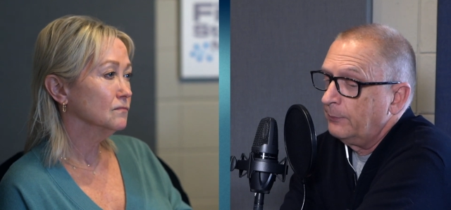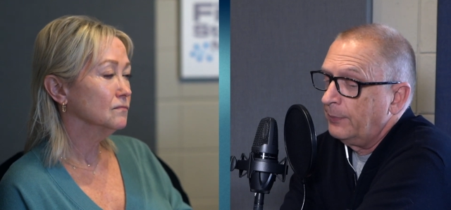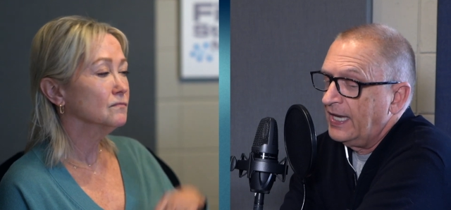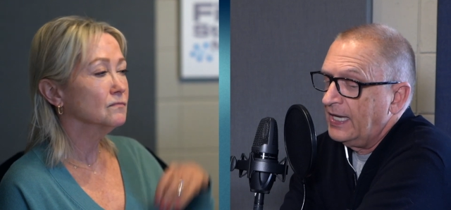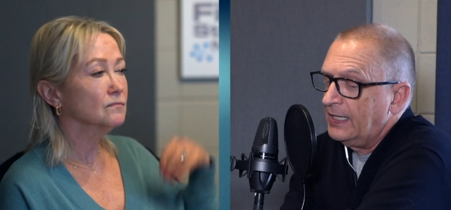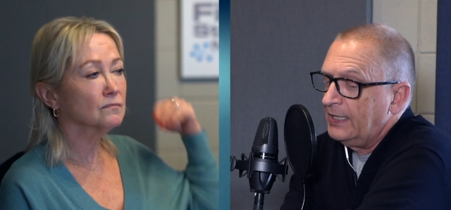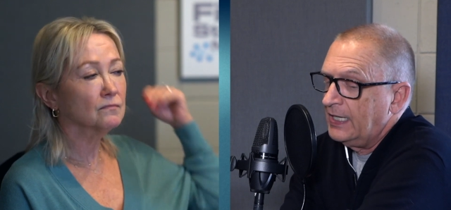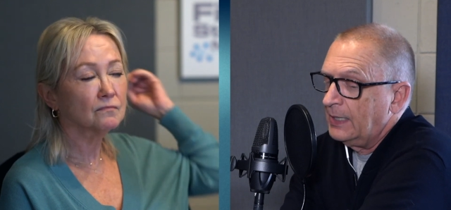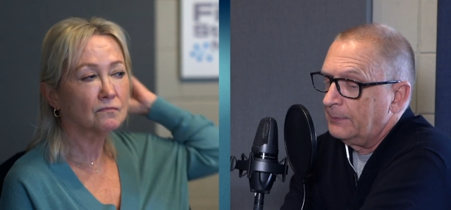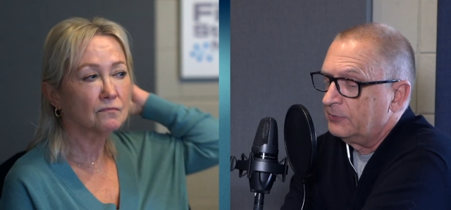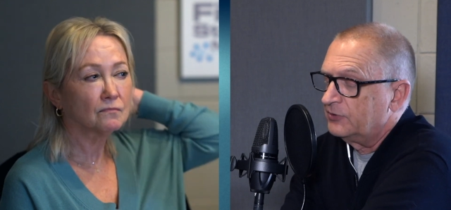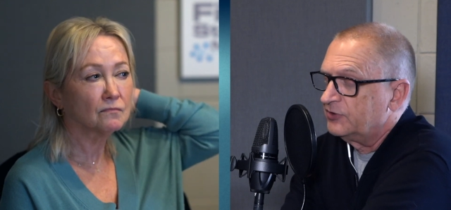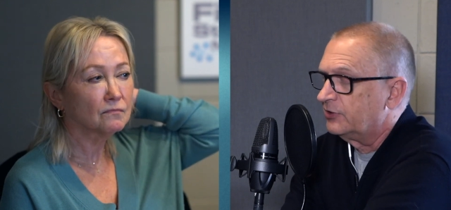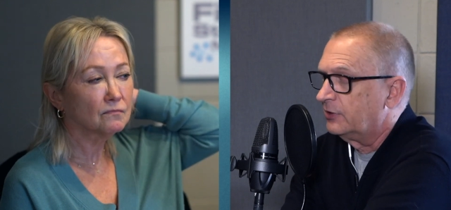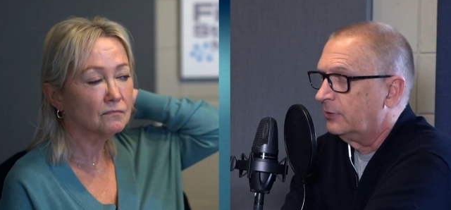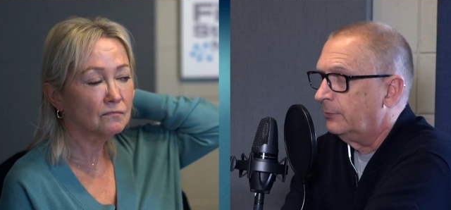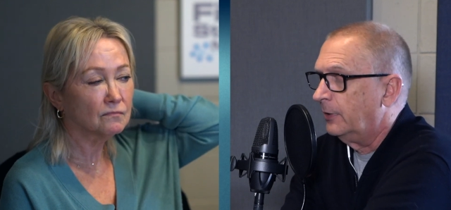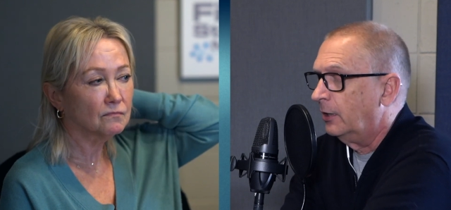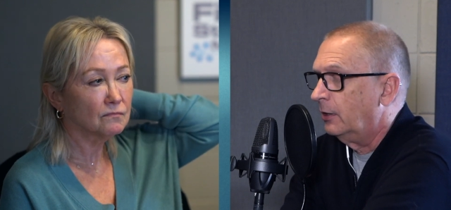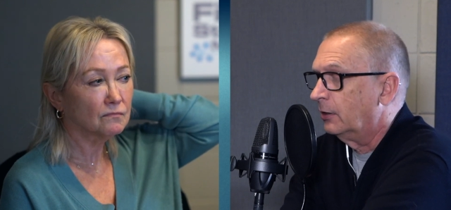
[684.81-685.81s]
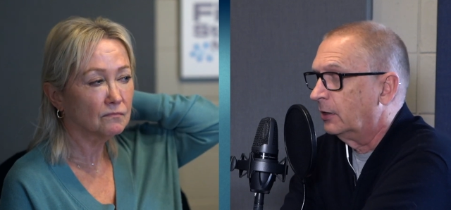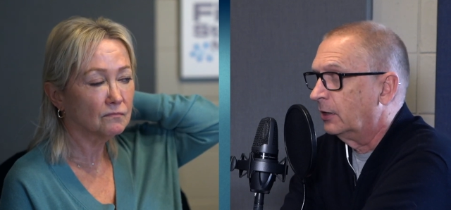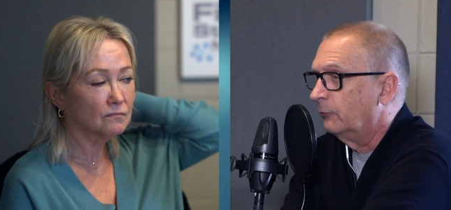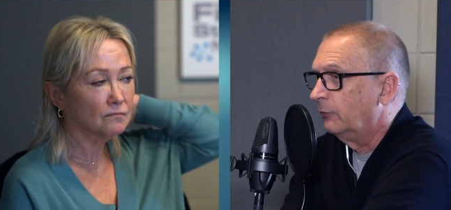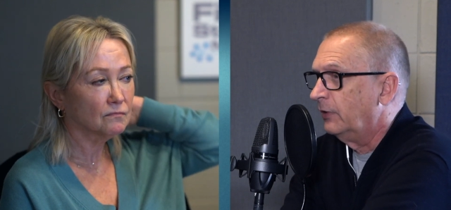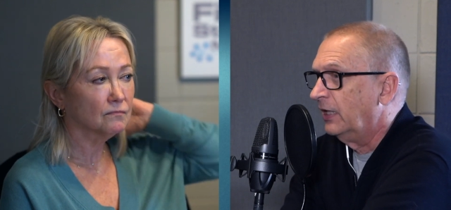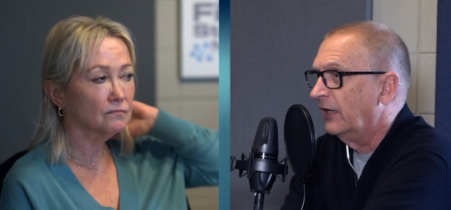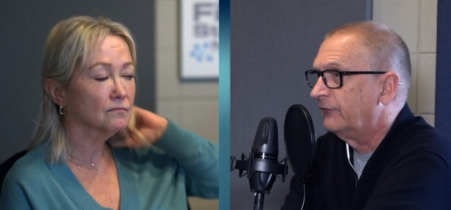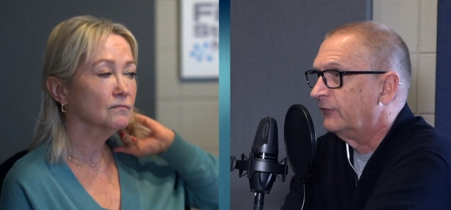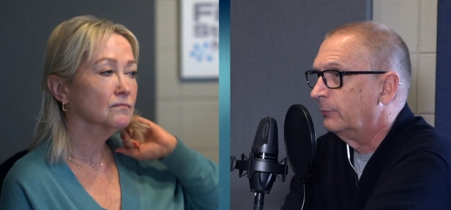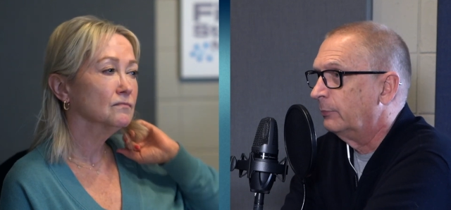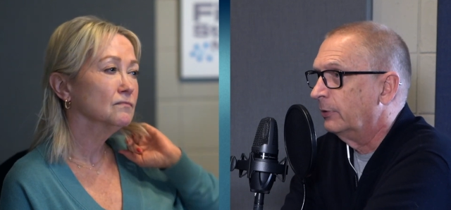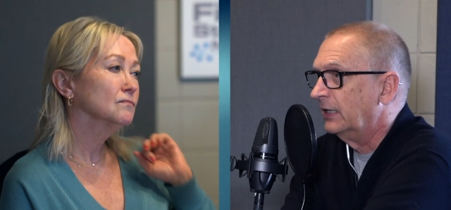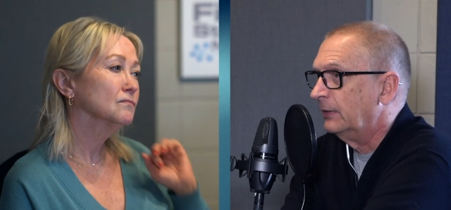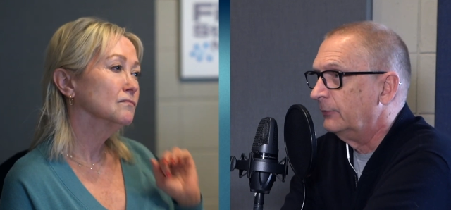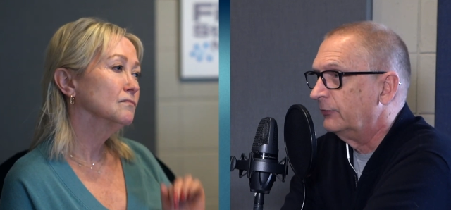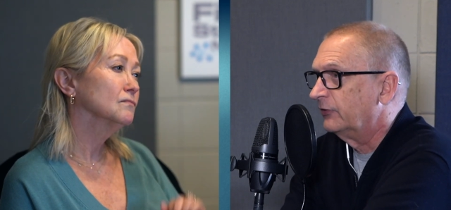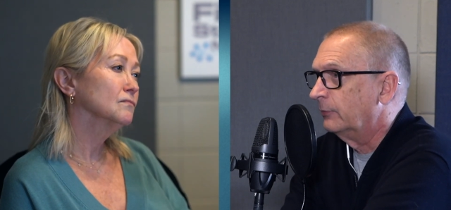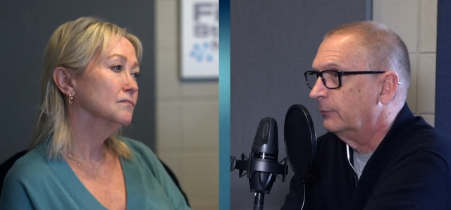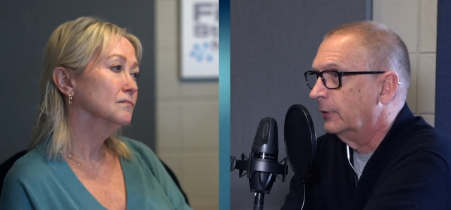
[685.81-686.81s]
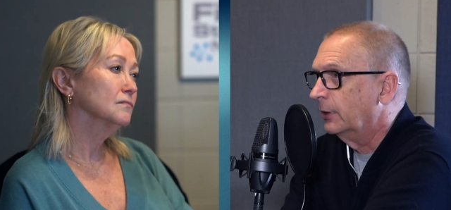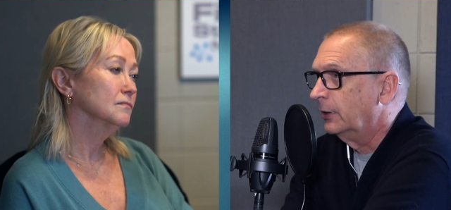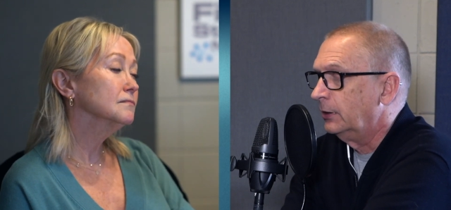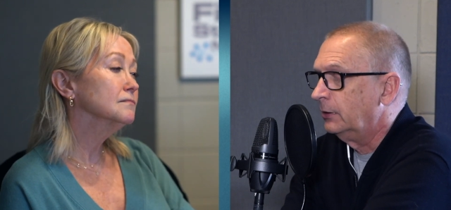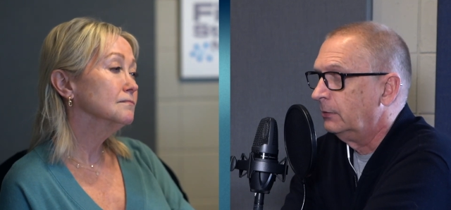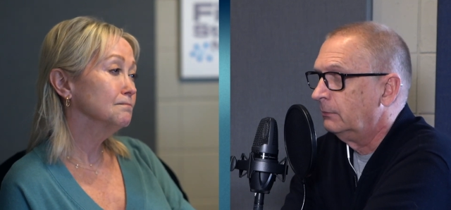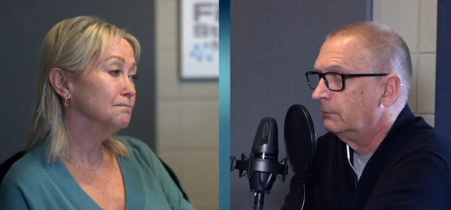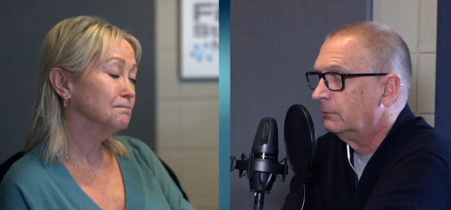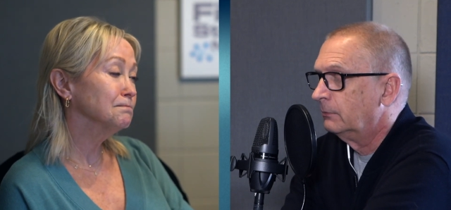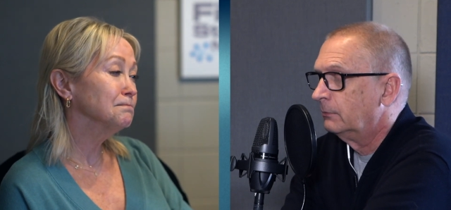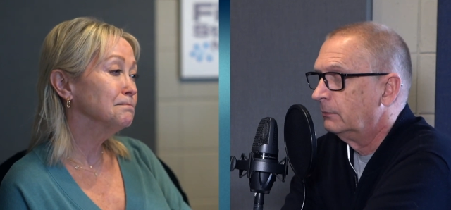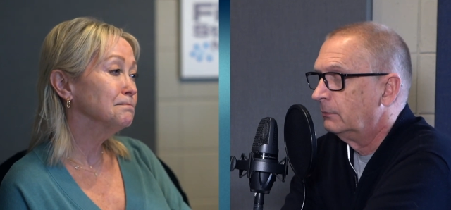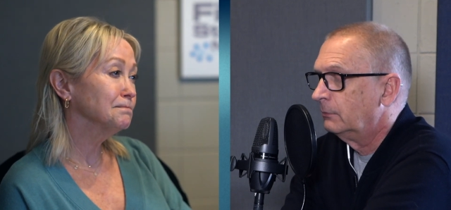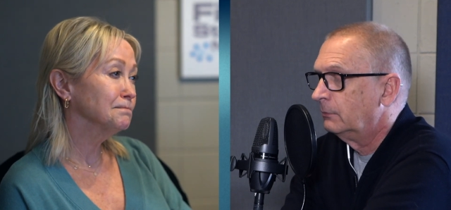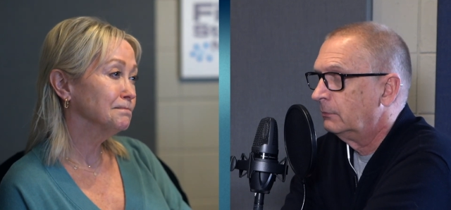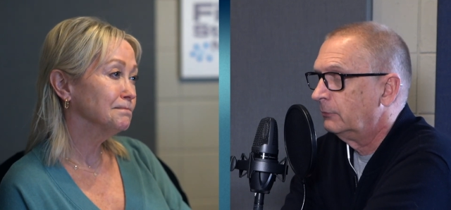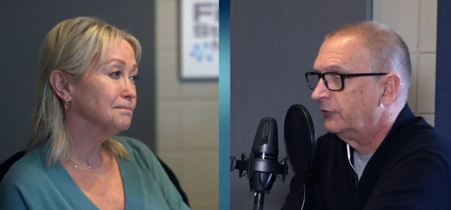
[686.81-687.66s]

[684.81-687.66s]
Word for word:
Speaker 1: bad happens in America, we have to blame somebody. Mm -hmm.